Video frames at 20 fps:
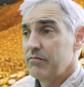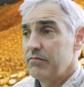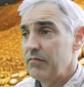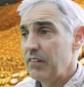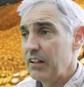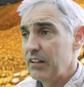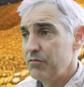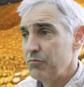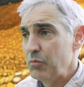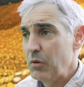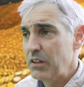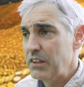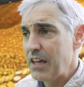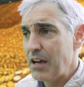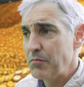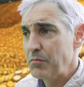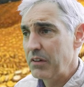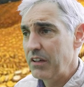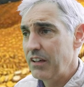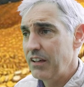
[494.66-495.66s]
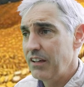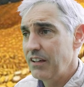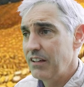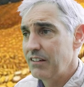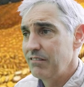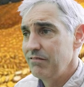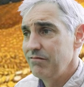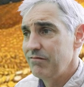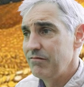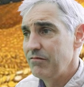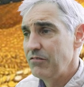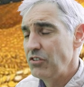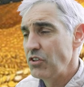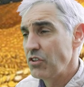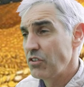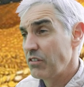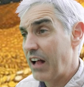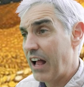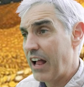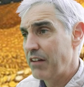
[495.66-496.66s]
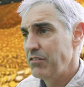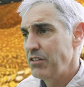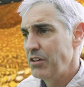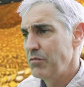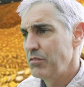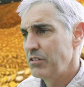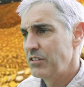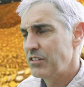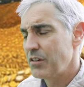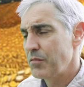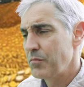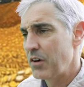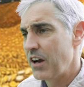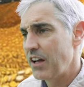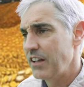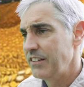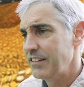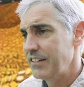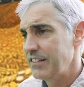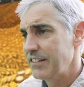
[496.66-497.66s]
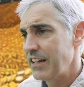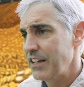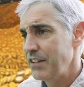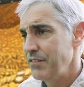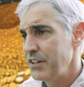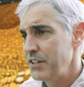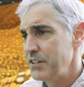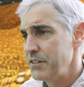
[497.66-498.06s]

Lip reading: Would that be how you would summarise it, David?